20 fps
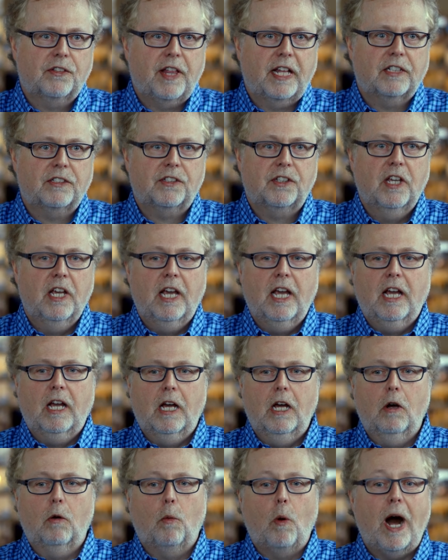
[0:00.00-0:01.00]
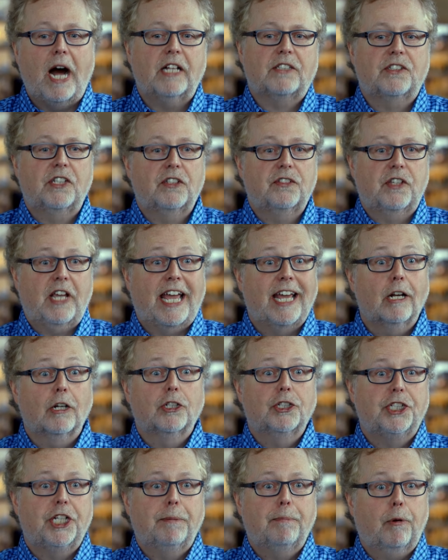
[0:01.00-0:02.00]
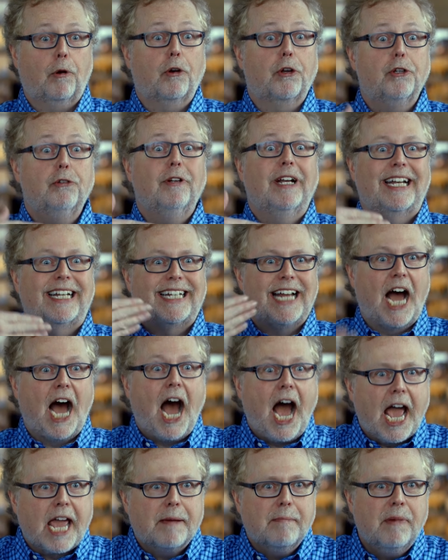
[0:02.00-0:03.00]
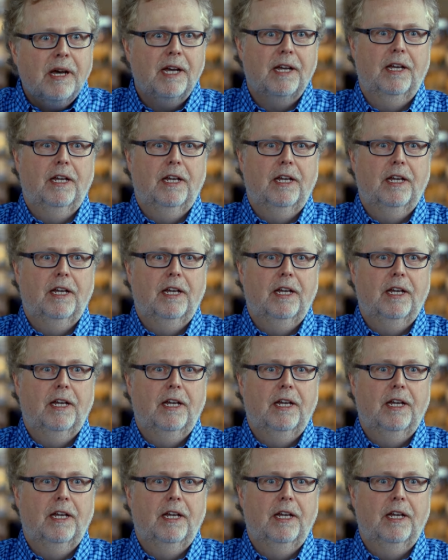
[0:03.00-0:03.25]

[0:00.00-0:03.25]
That's, uh, watts is energy per unit time.